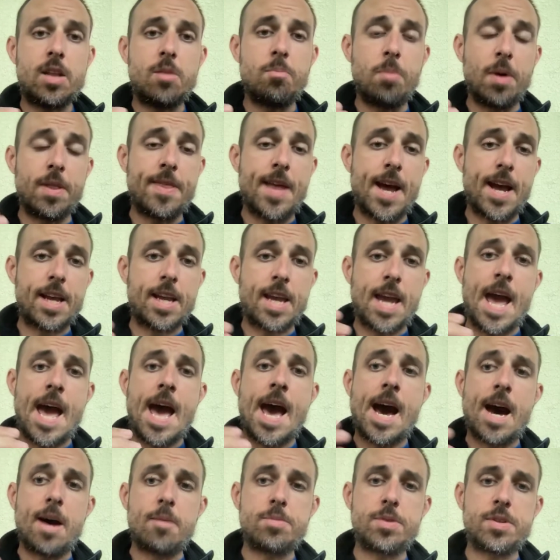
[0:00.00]
But that
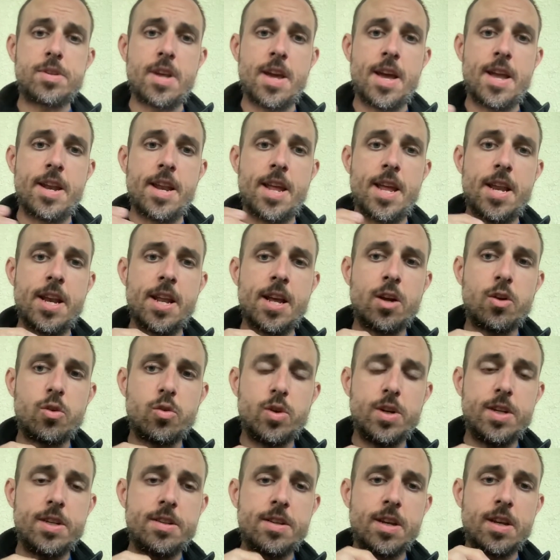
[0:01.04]
caps, and
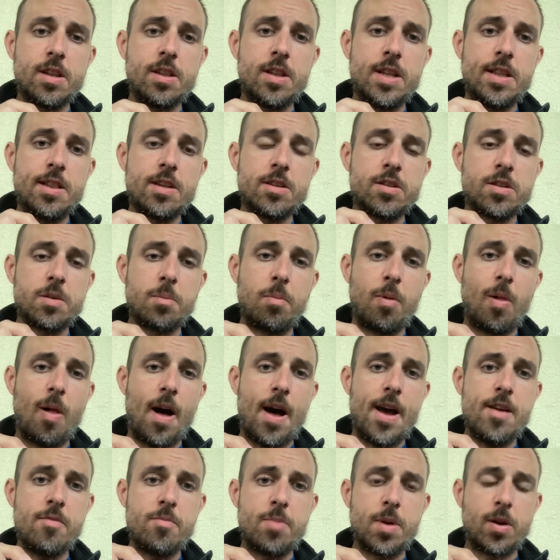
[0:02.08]
the
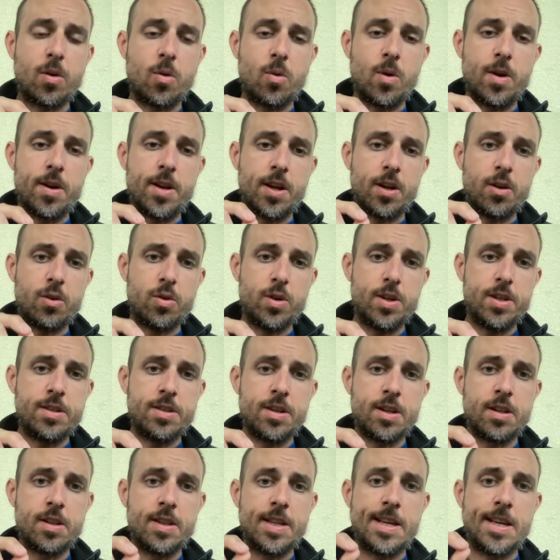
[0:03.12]
supply of Bitcoin
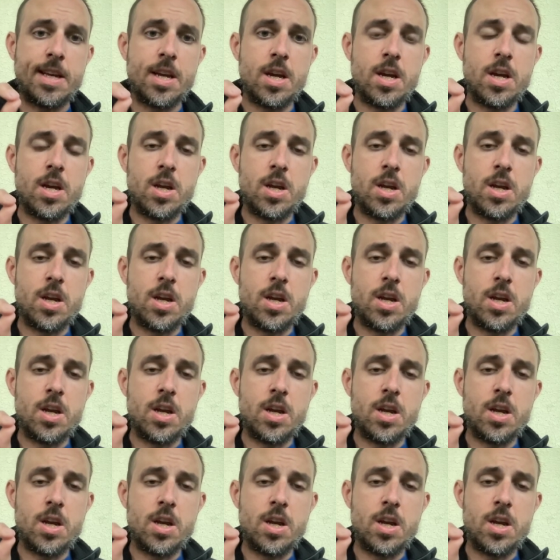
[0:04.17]
increasingly